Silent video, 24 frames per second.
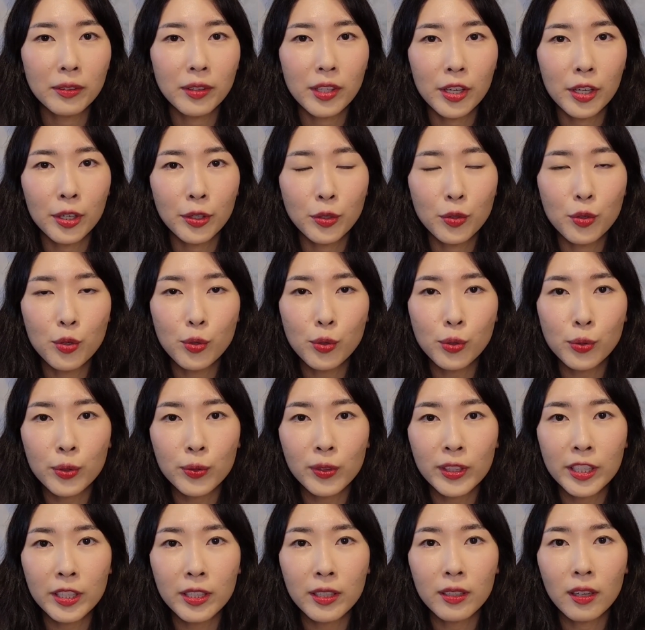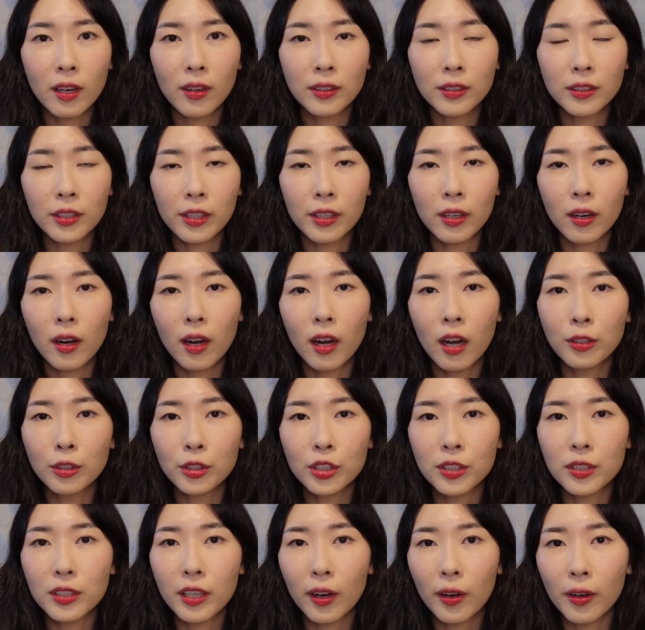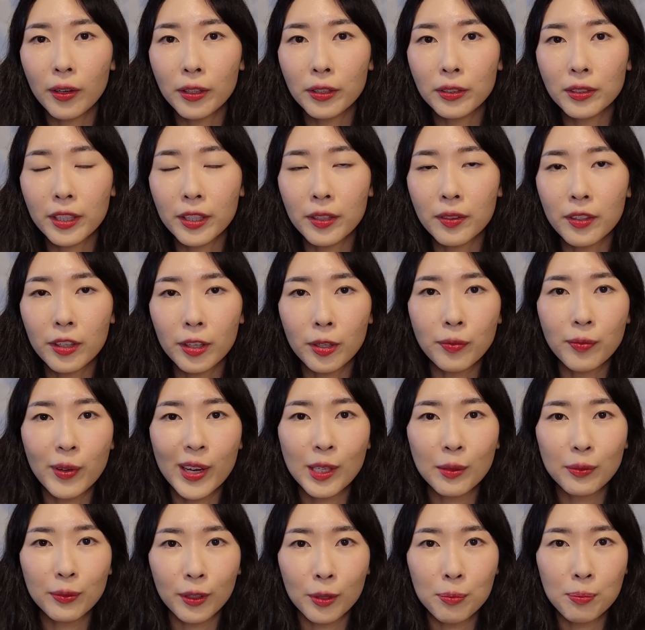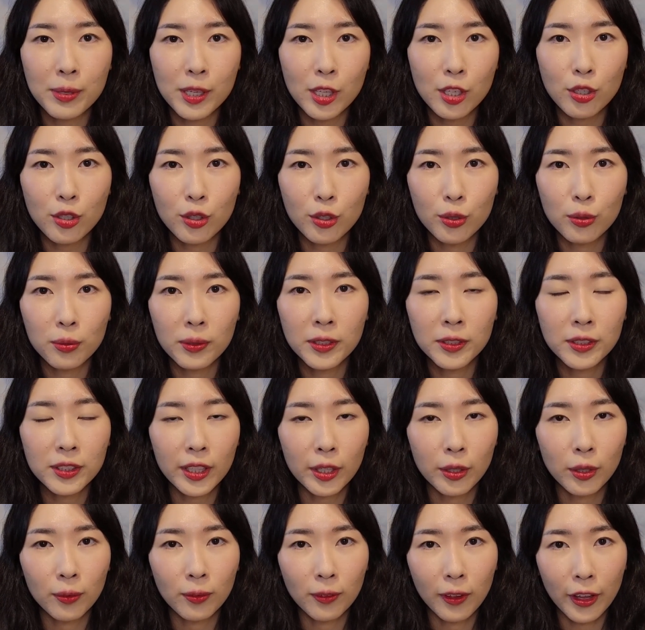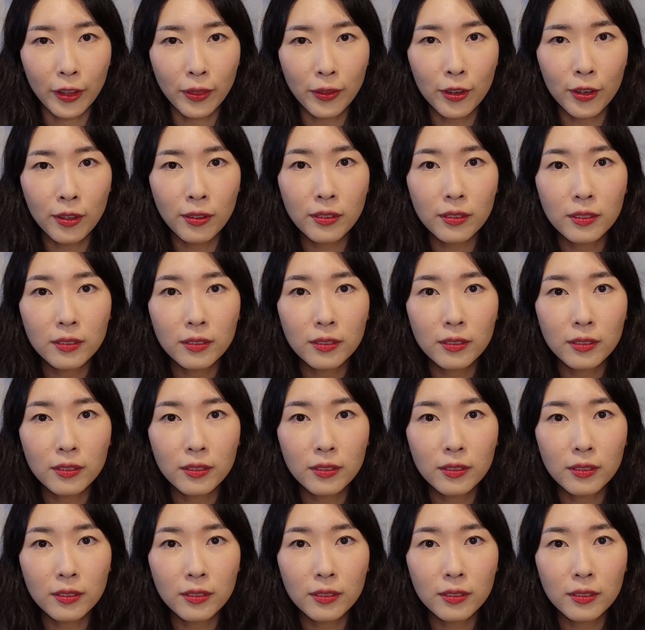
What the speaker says: They're usually under $100 and they're made from PU instead of leather.